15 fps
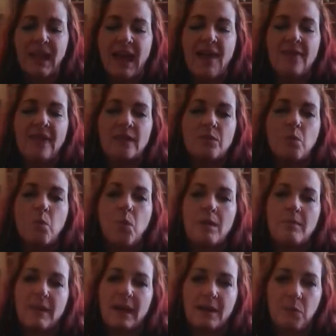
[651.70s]
And then
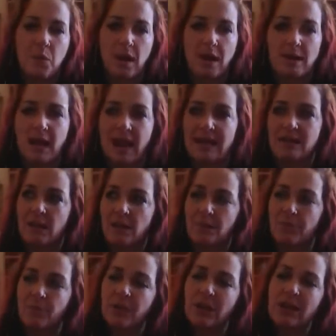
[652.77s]
one by one, I start
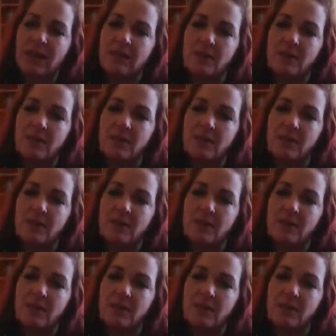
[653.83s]
bringing